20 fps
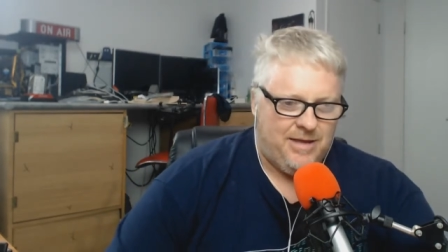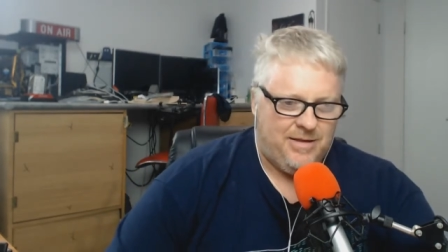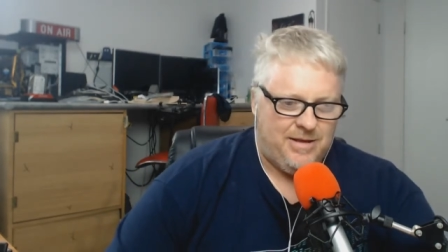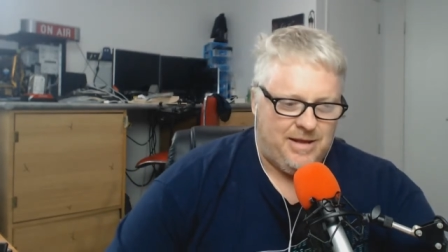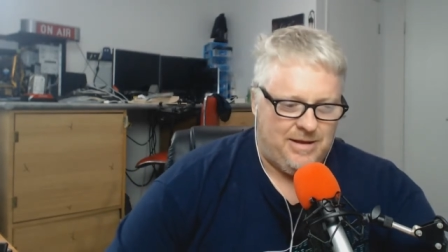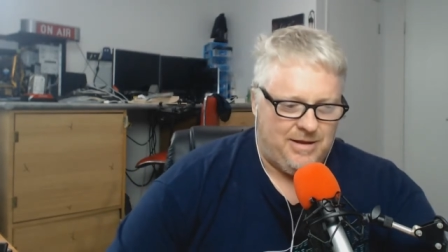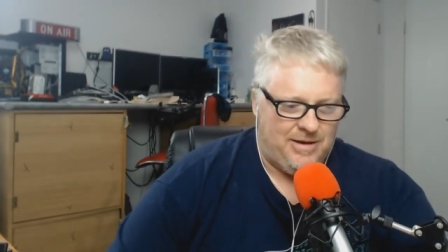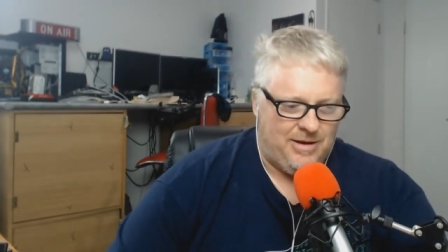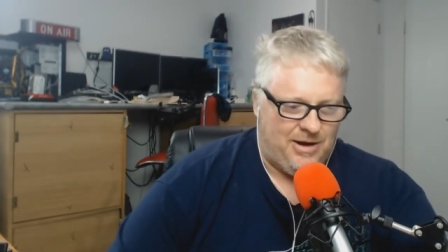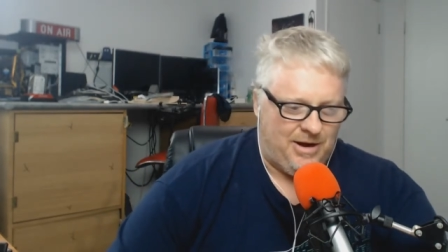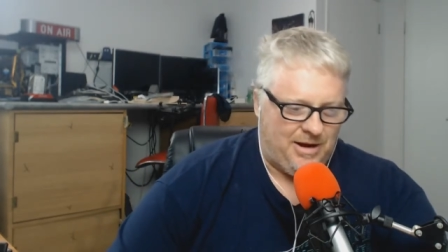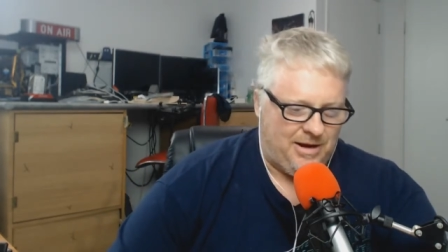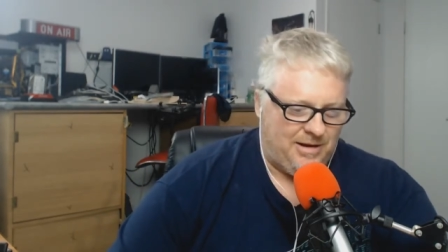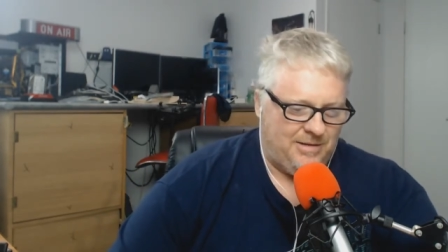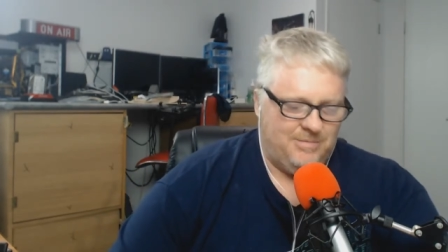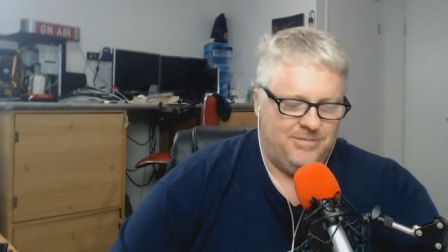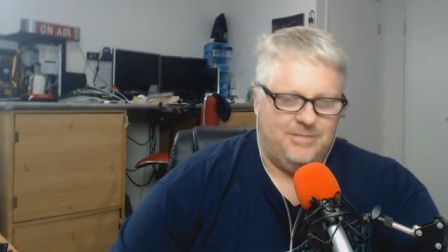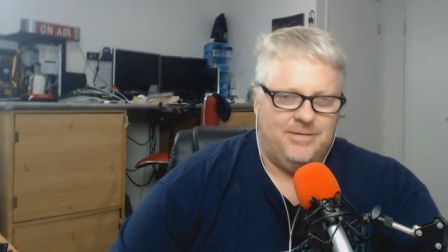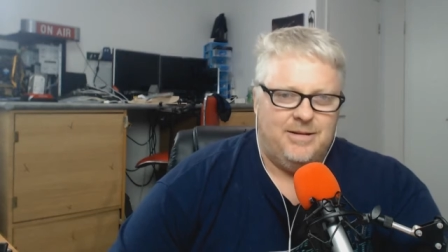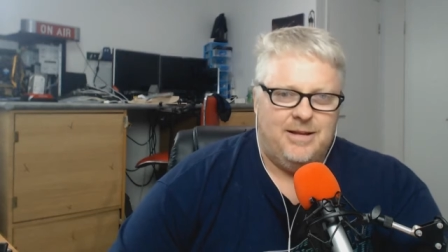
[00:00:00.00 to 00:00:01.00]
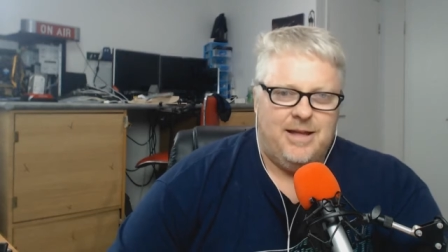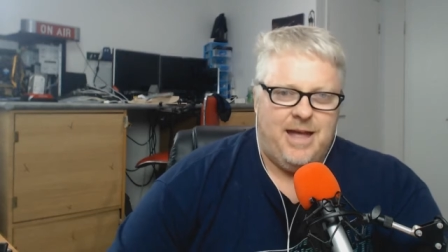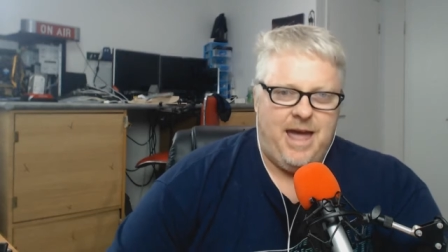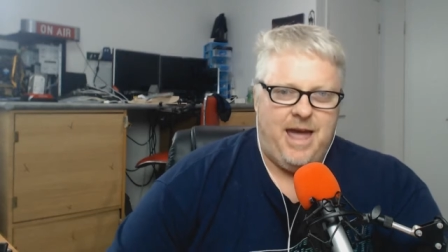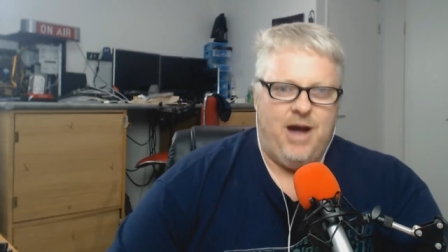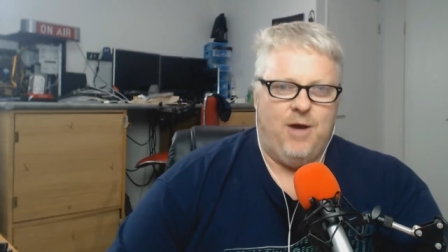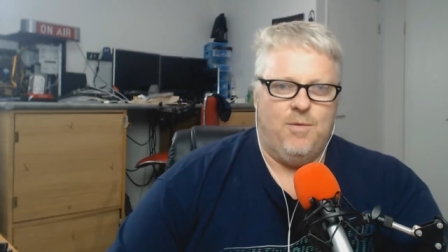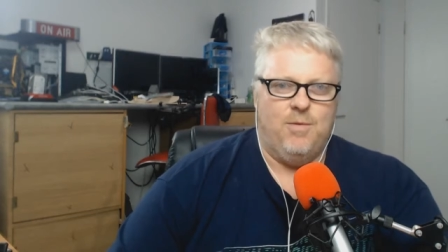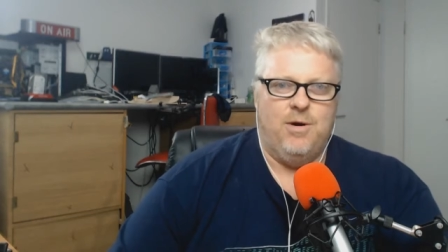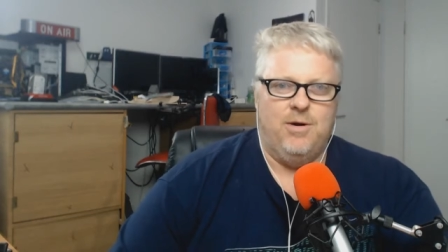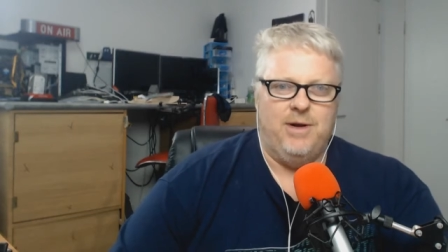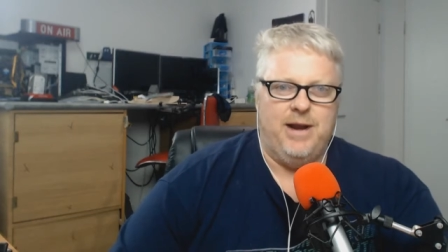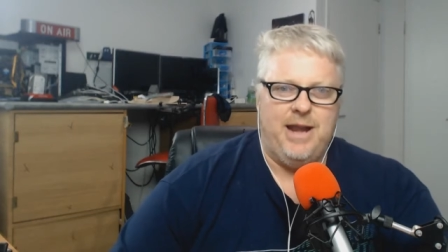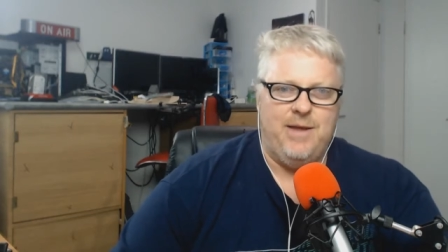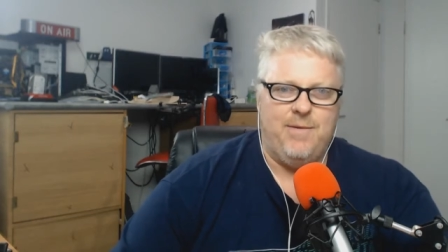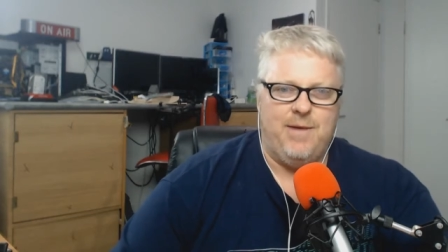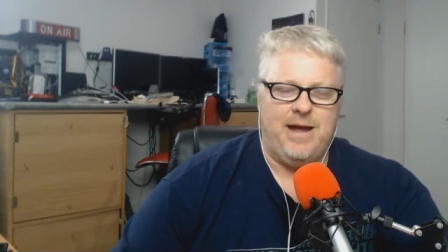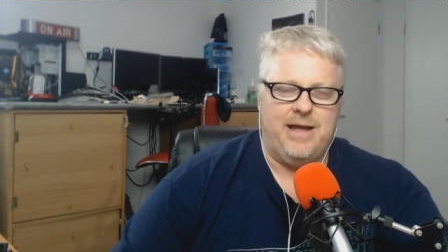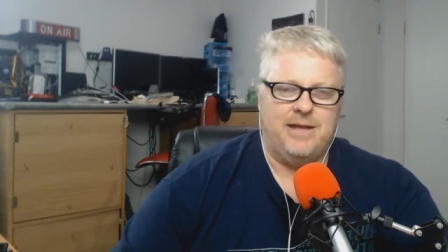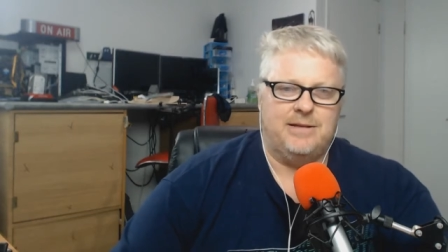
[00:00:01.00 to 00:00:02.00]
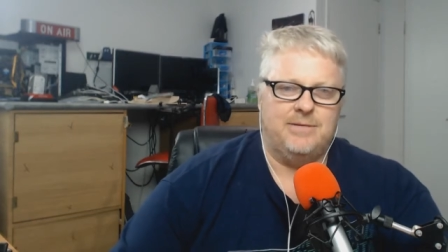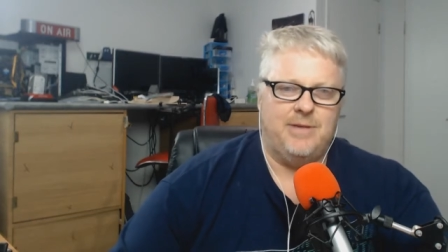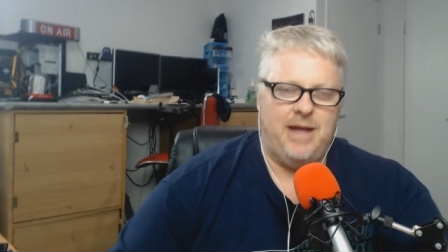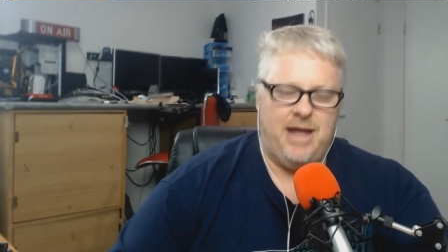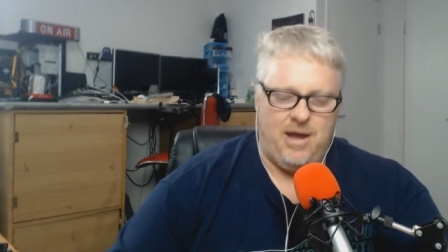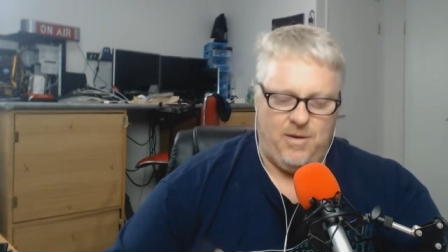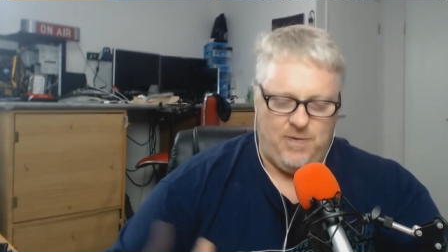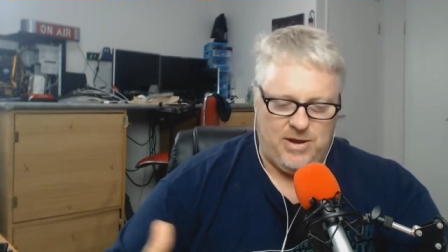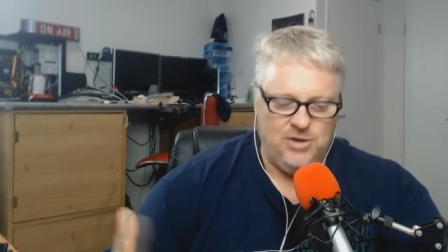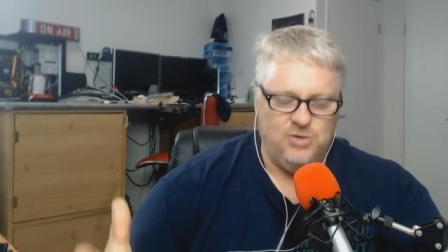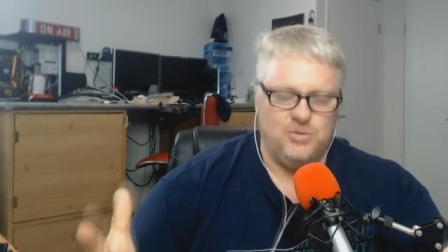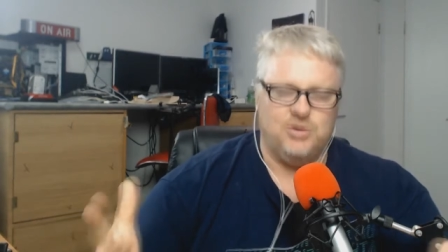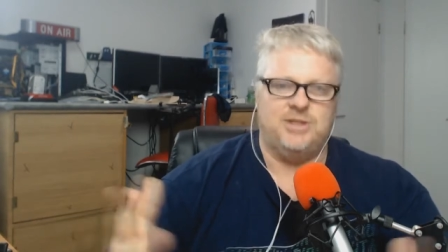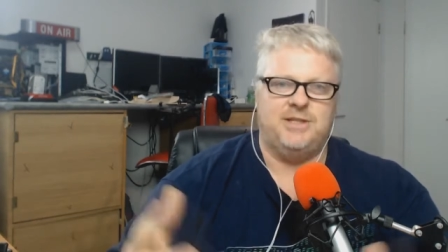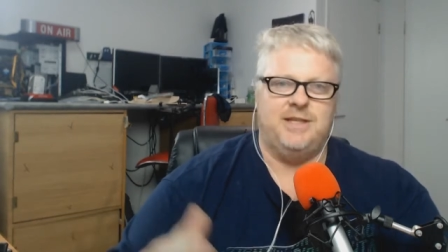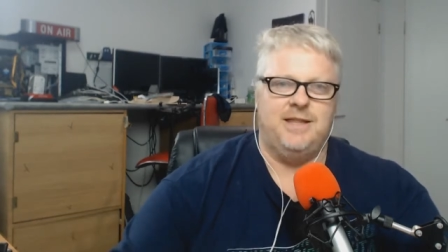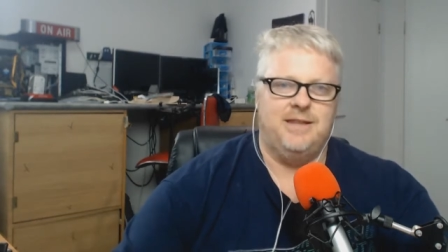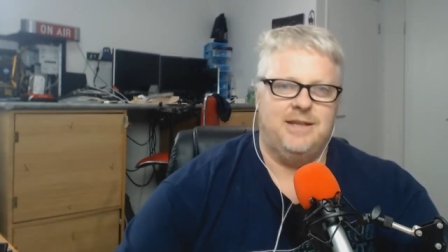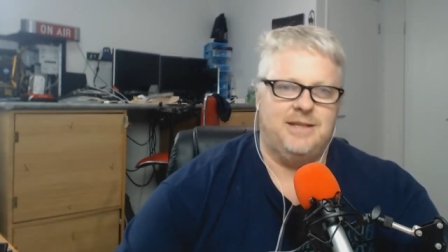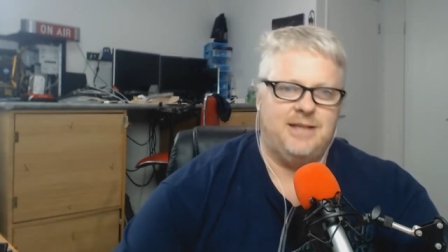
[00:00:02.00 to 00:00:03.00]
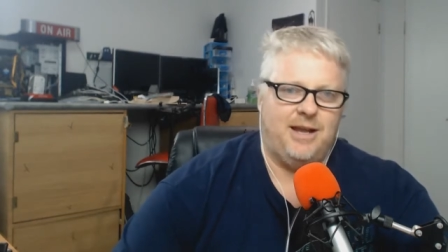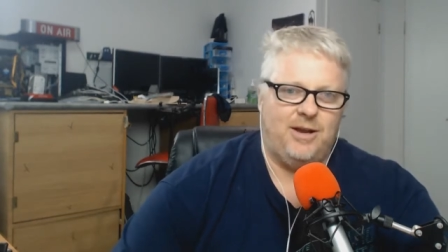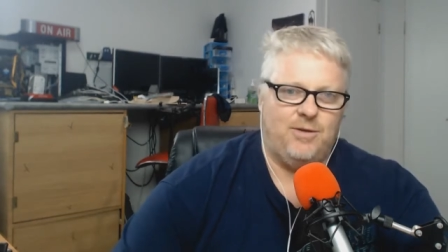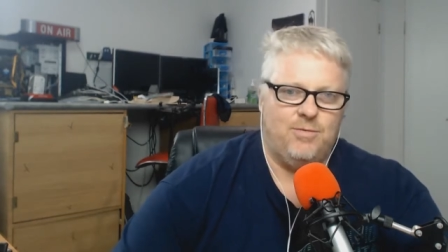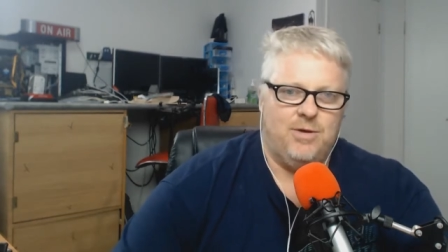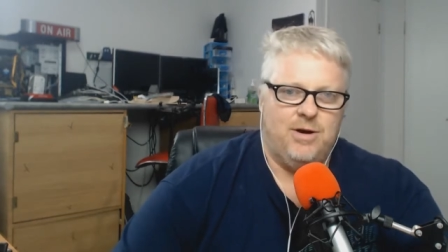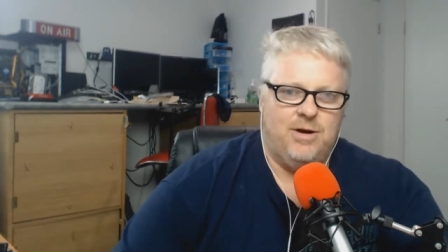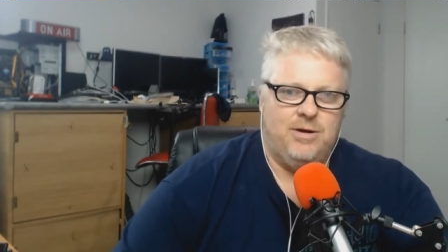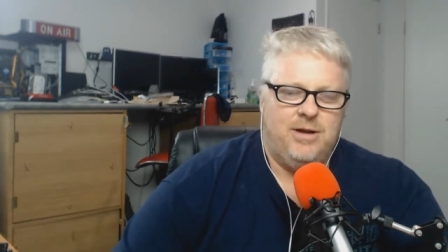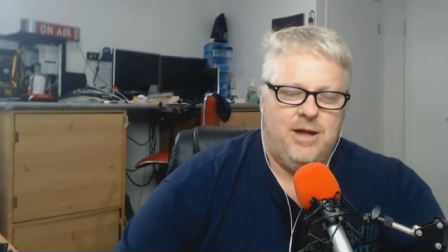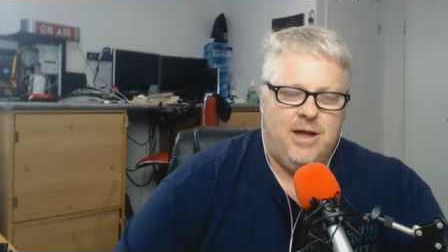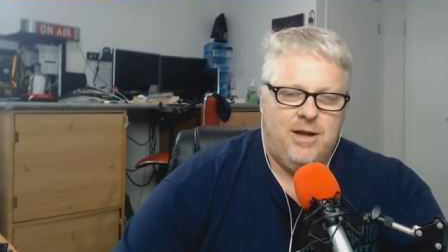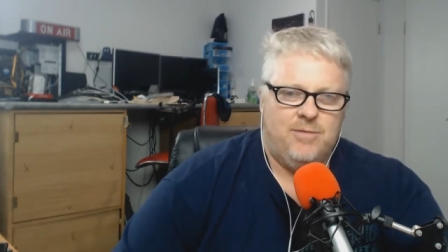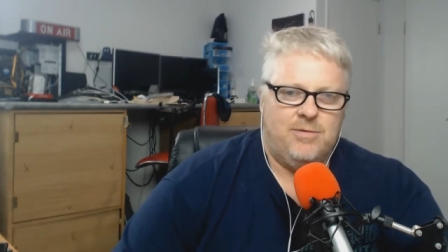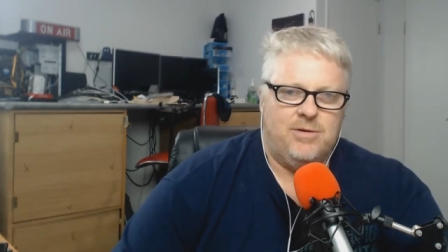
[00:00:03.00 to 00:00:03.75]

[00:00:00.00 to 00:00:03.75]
the I don't know our world anyway, is our interest in the tech world.